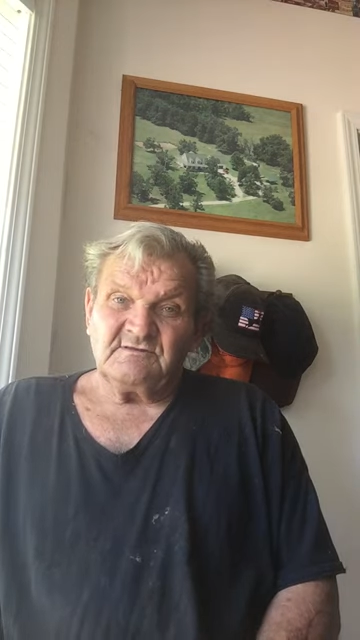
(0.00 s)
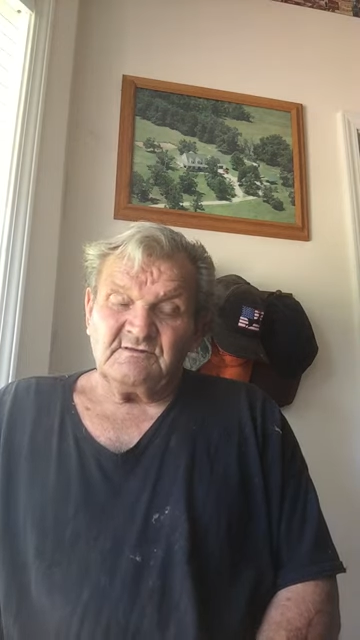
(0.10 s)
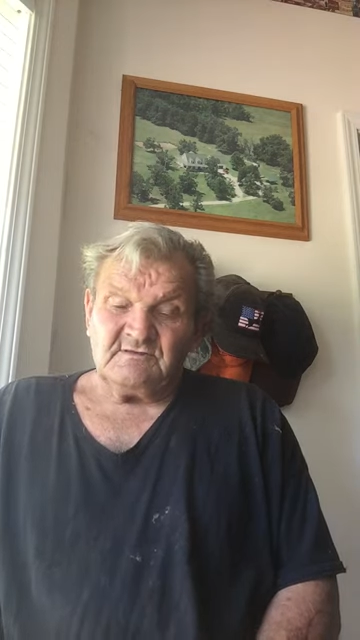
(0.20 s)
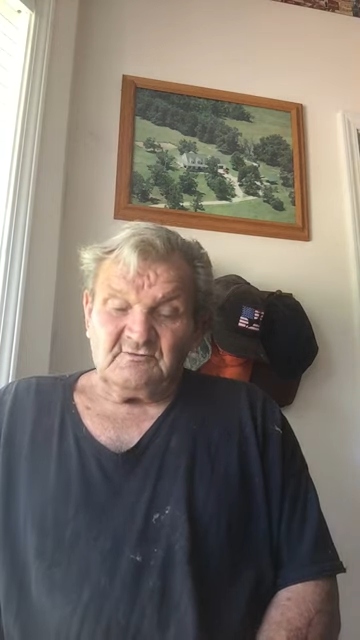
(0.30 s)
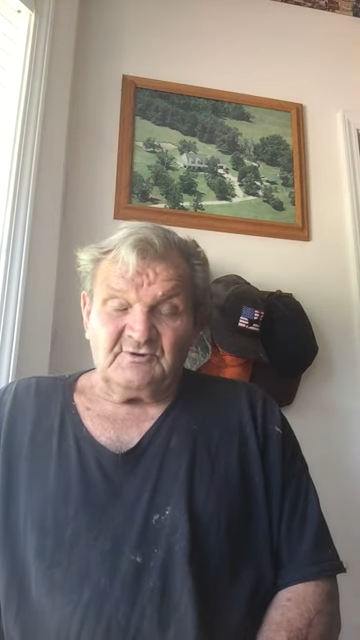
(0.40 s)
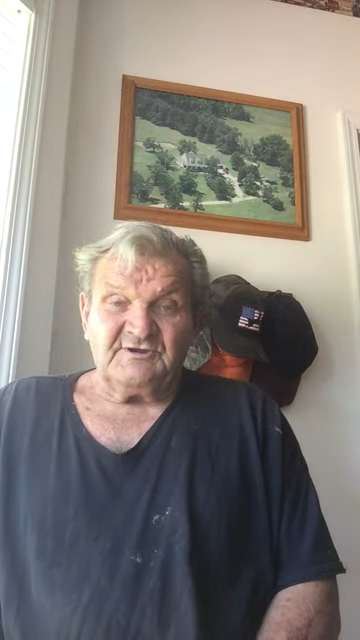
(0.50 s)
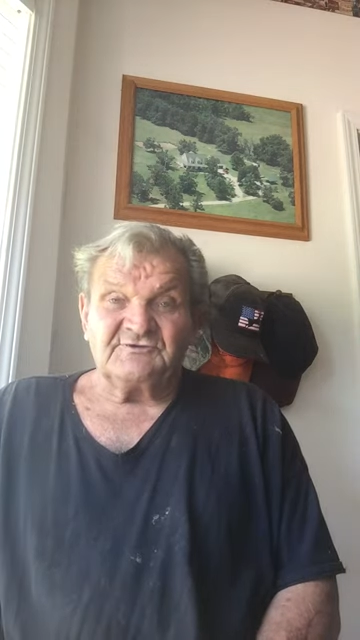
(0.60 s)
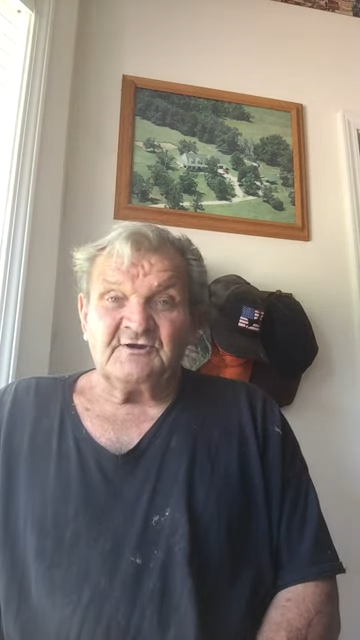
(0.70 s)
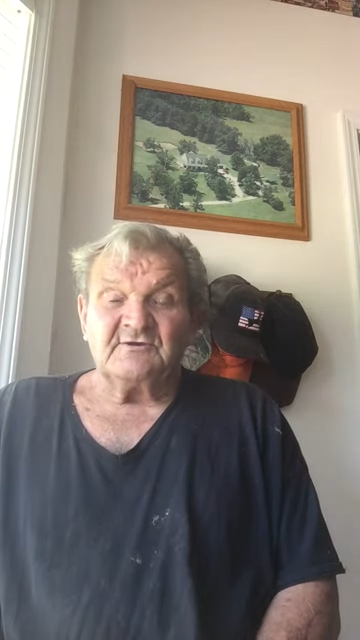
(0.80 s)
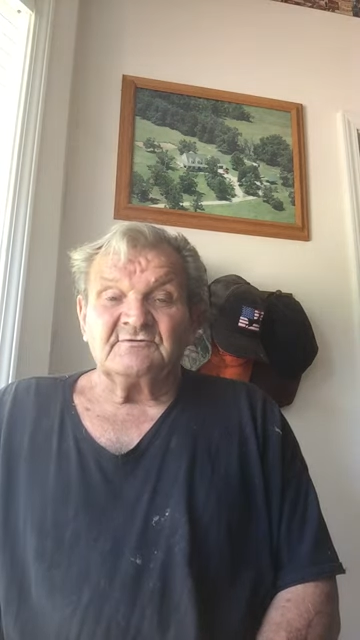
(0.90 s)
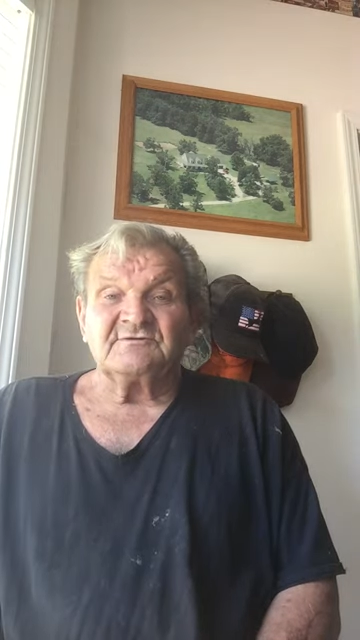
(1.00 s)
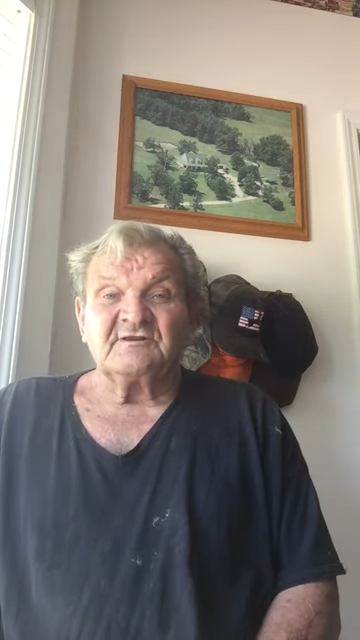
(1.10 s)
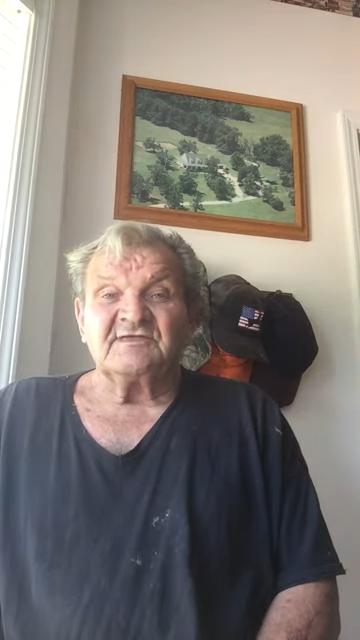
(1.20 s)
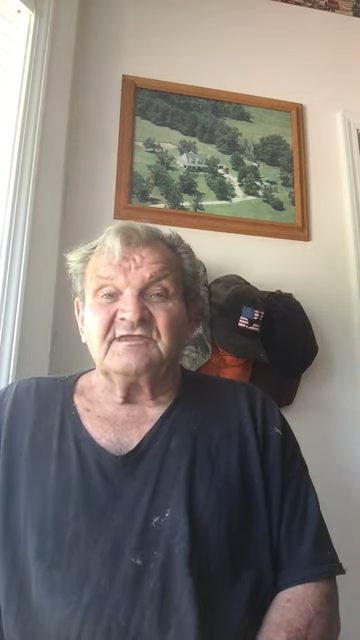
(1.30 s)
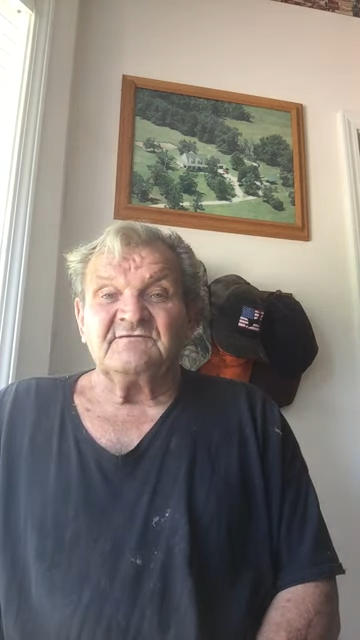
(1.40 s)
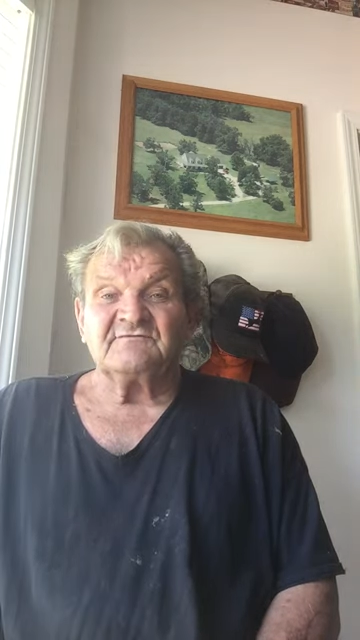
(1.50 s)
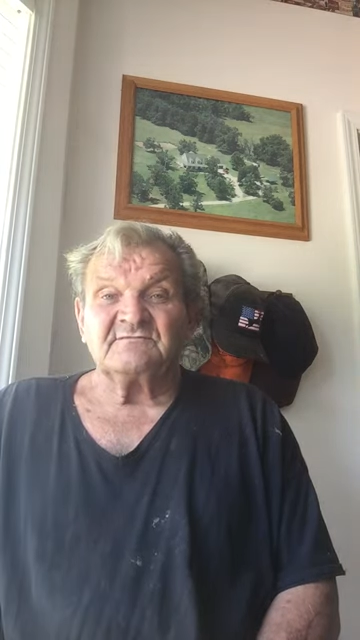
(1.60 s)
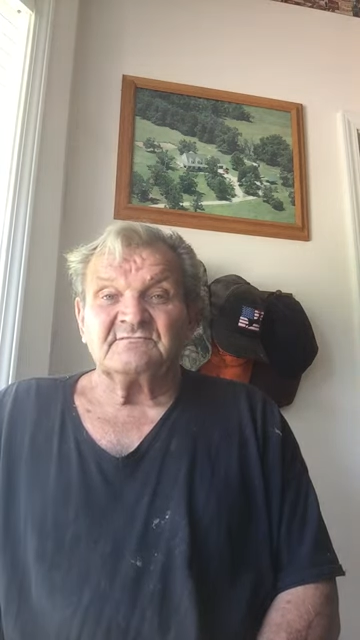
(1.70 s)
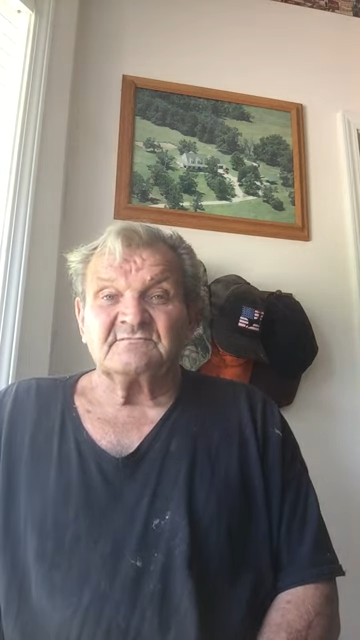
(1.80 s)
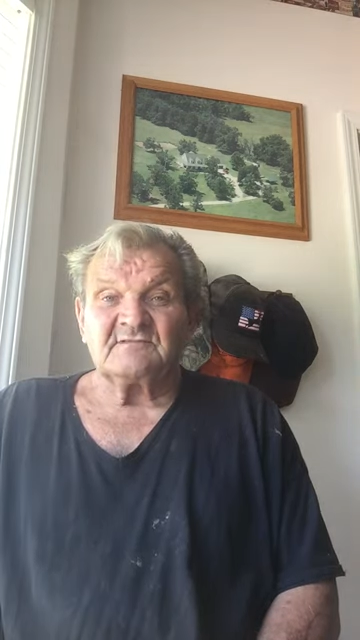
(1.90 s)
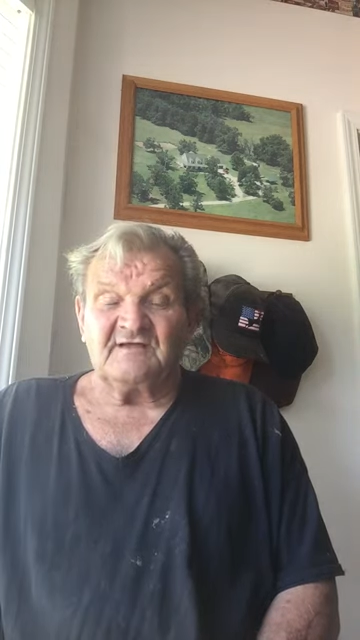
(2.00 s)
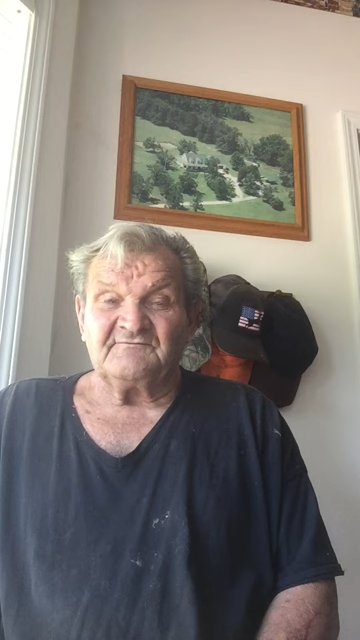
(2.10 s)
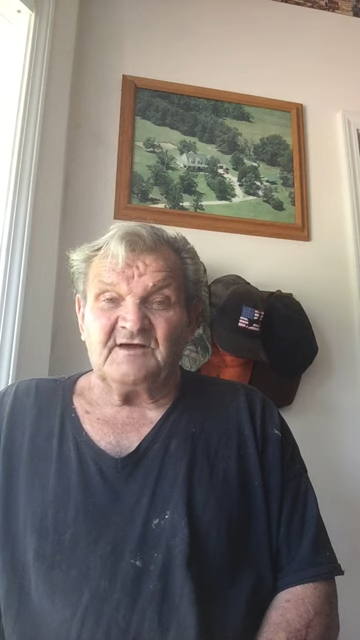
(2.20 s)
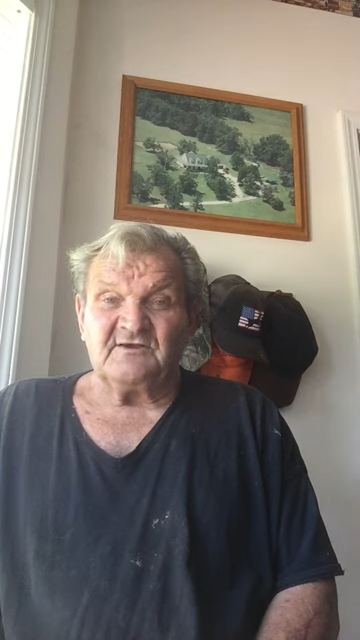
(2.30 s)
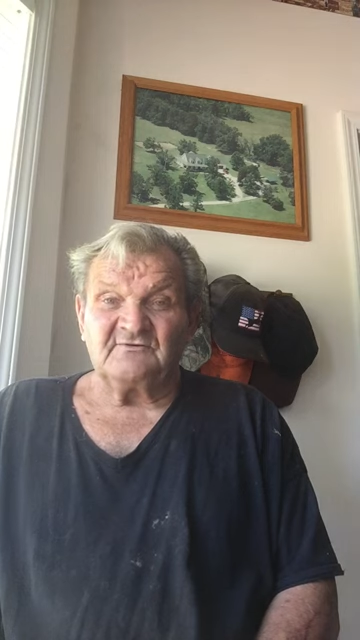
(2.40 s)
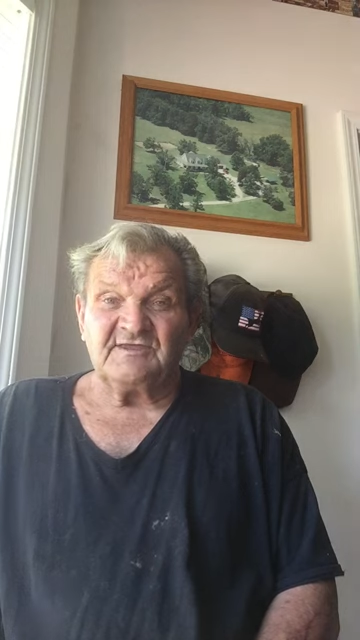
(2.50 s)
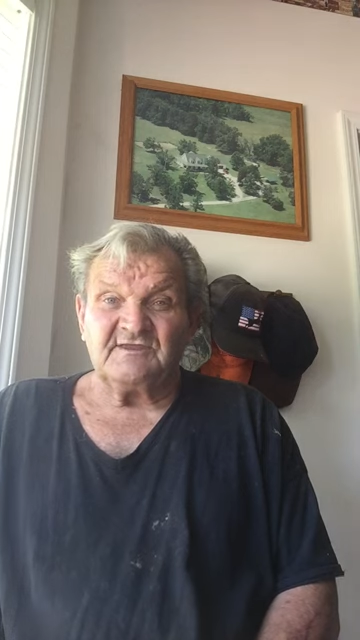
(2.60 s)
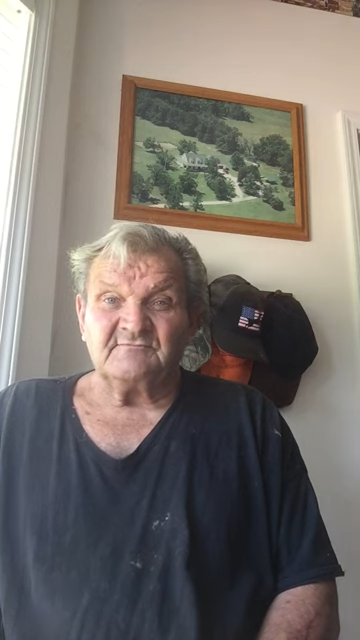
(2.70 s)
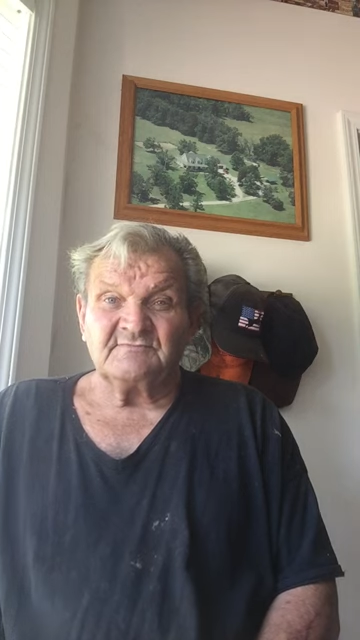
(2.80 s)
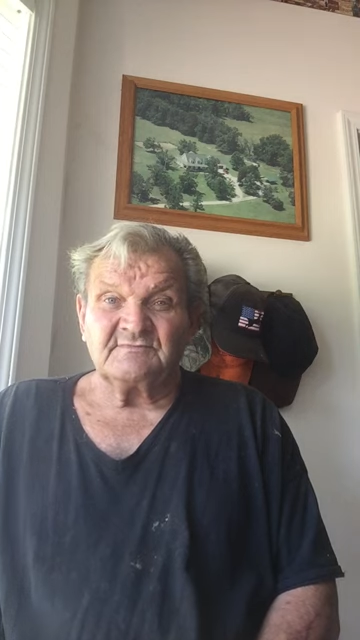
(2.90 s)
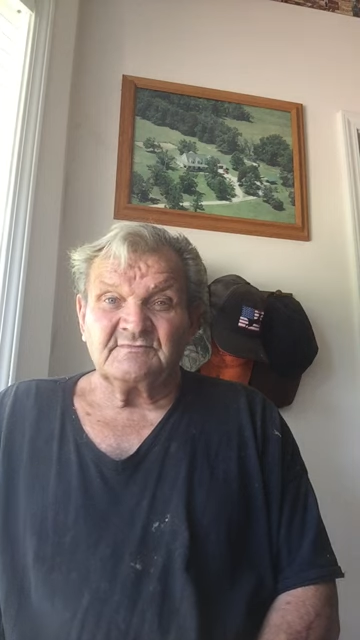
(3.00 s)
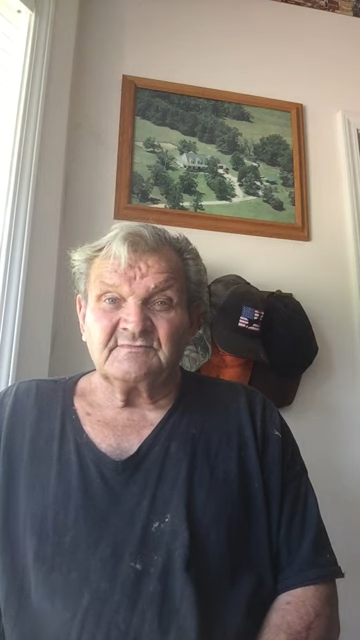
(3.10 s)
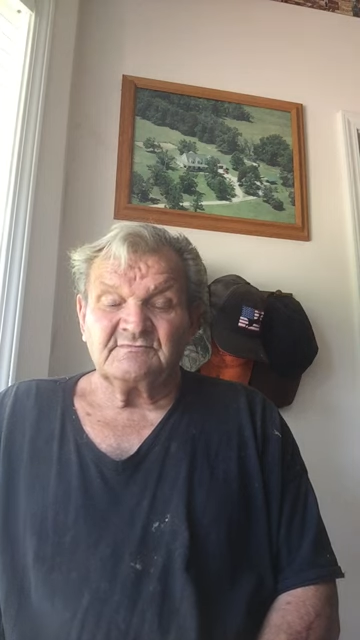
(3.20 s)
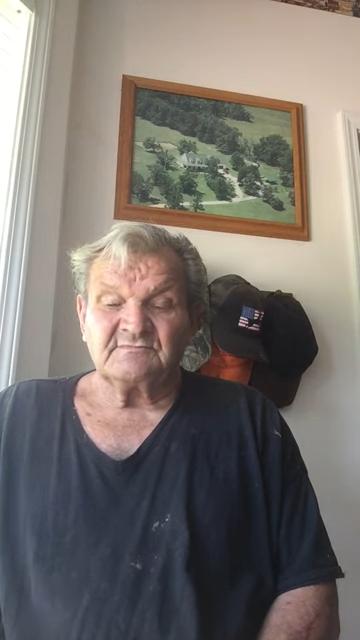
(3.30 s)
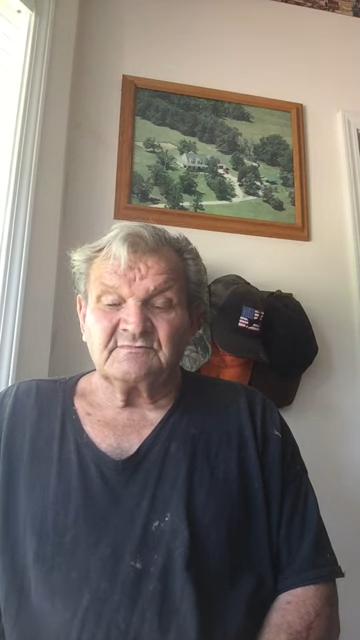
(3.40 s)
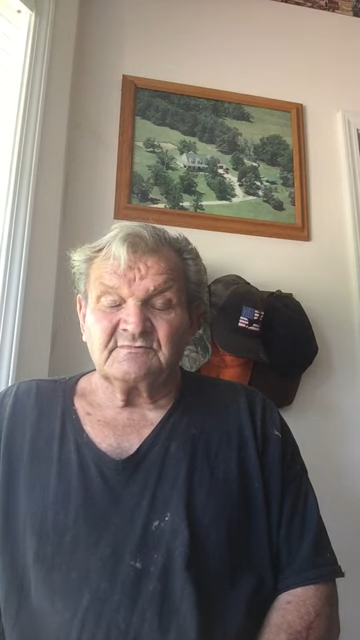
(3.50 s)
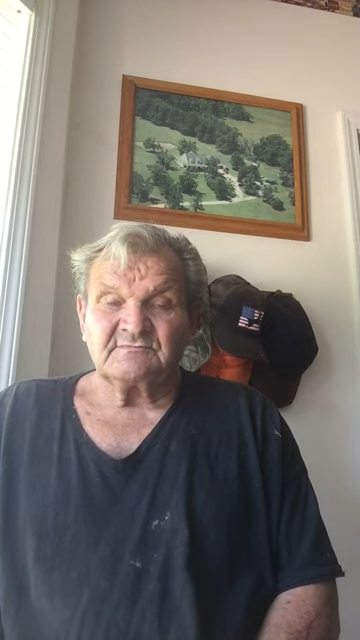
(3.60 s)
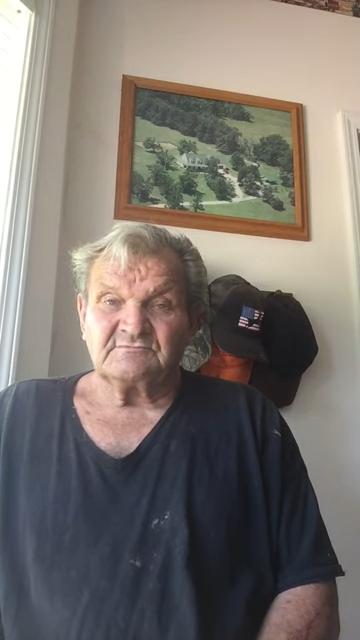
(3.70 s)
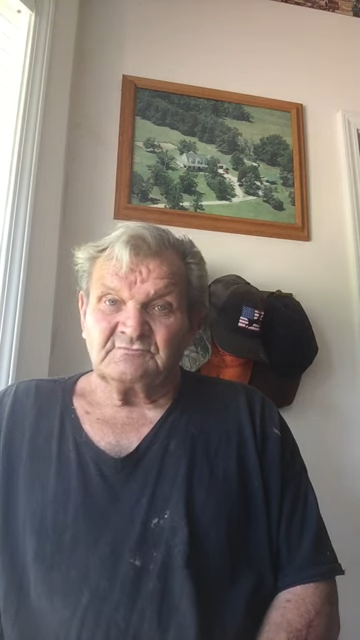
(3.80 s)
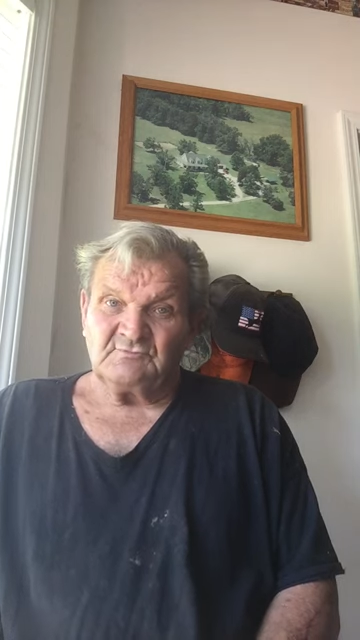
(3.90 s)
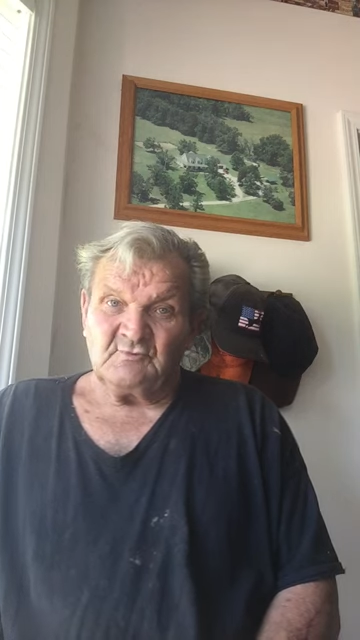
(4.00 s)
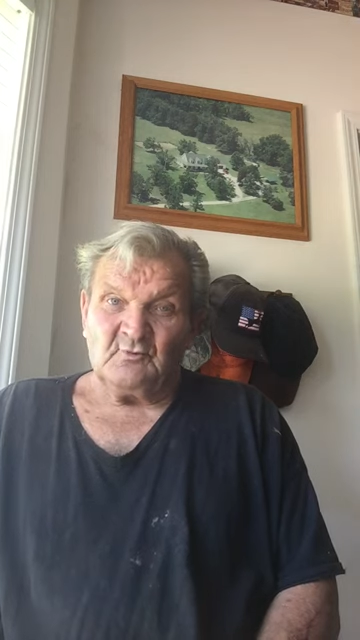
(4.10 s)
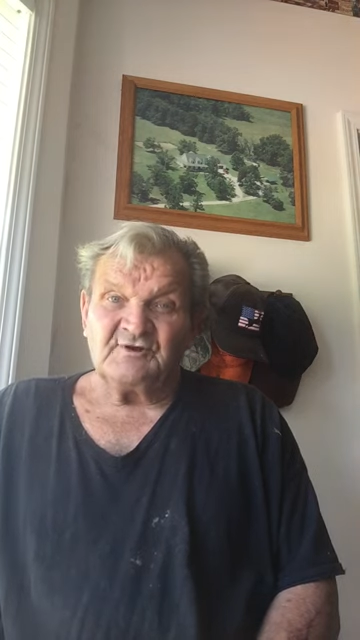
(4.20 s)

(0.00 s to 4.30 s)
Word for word: When he turned to leave, I followed him.